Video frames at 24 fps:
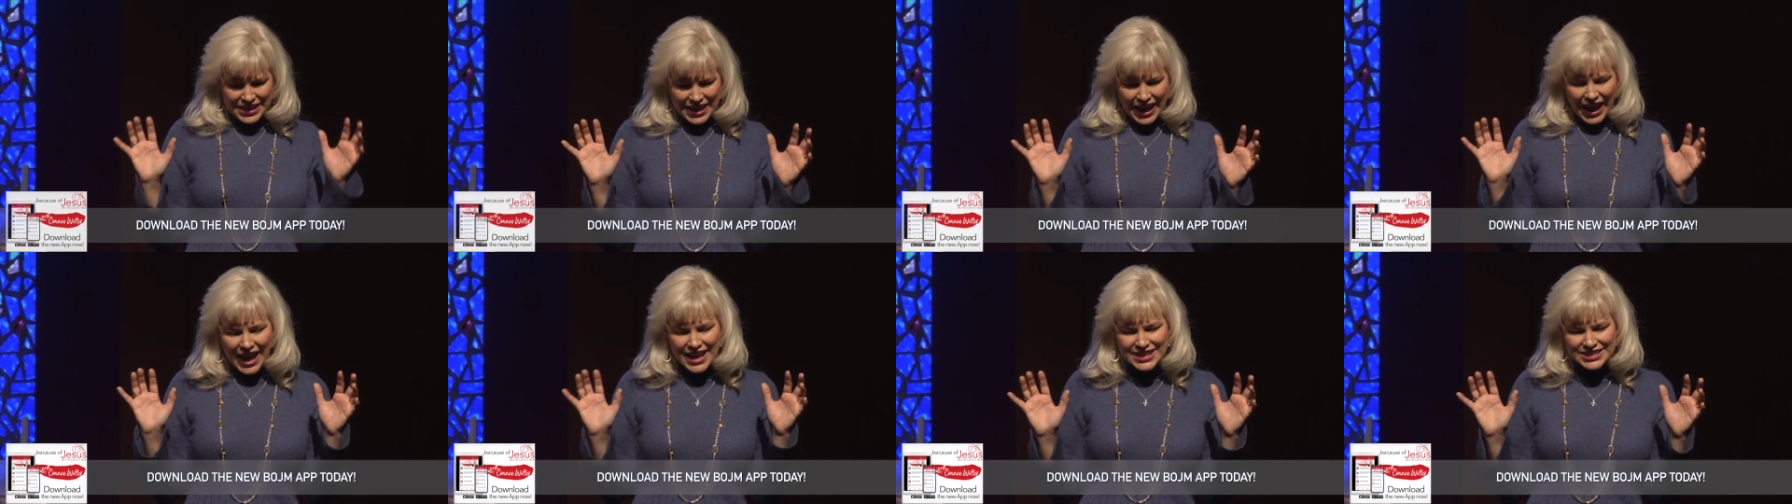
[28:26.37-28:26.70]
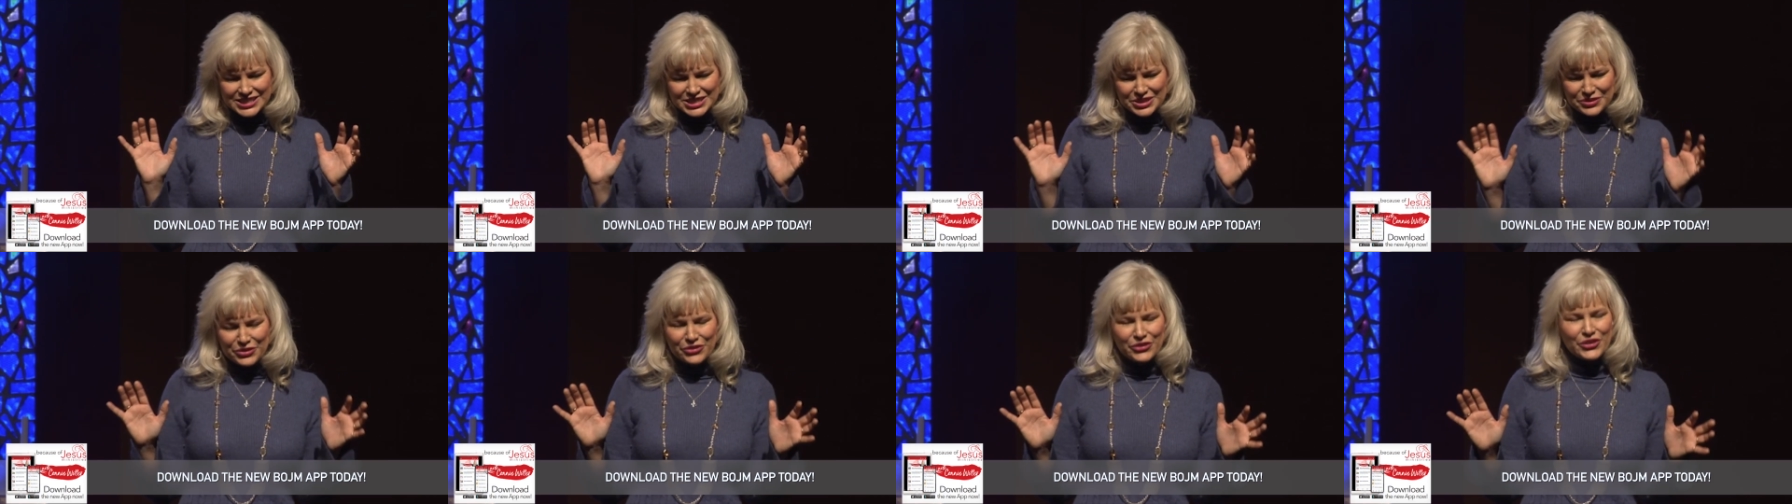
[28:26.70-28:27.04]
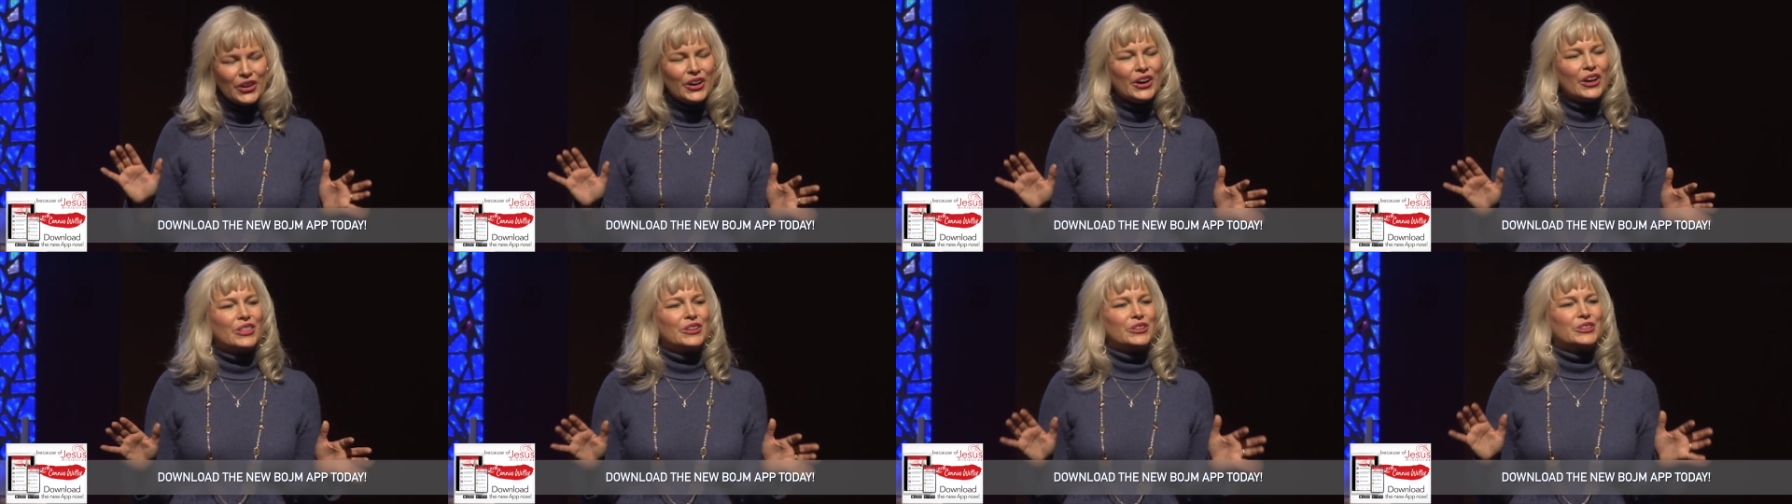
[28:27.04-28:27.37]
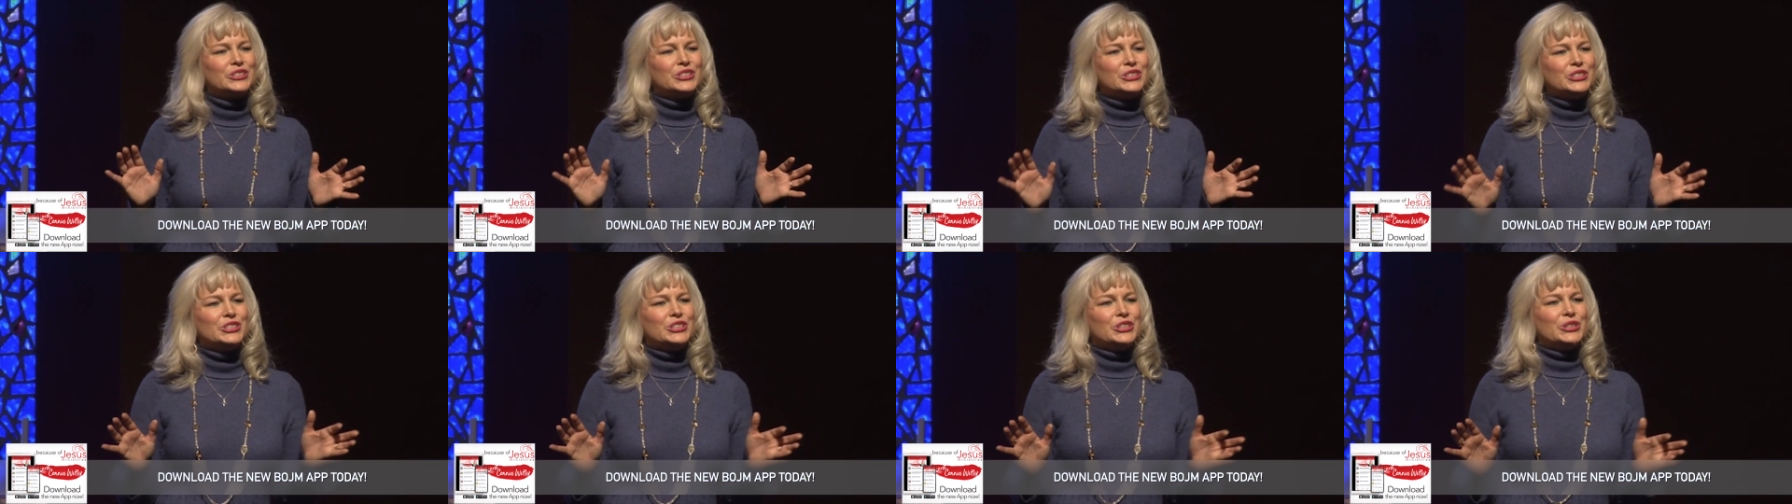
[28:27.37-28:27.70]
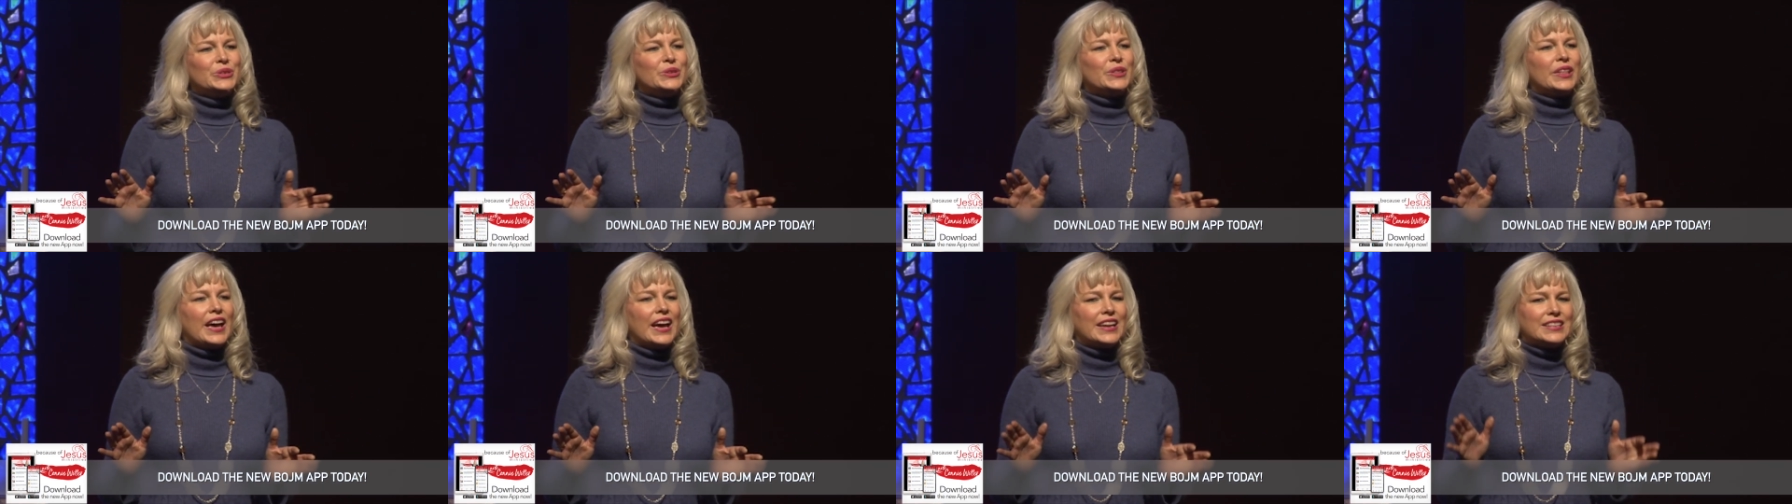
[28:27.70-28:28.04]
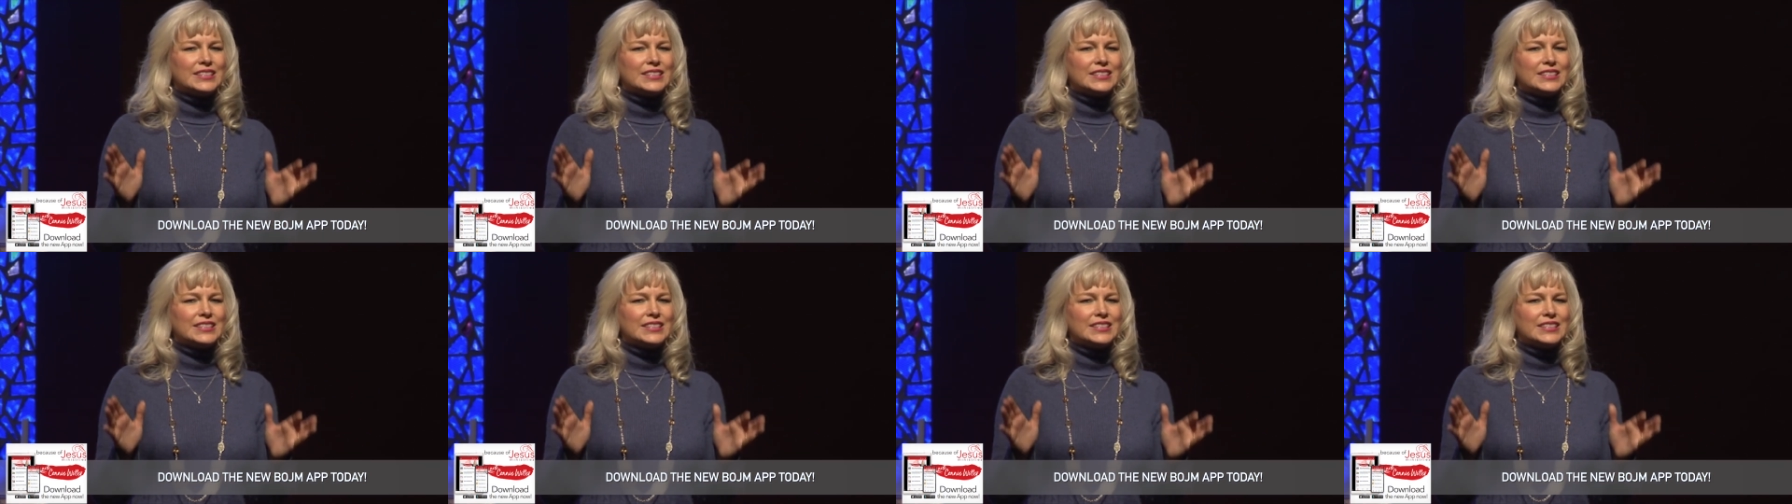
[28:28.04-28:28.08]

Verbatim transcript: asked the Father to do that,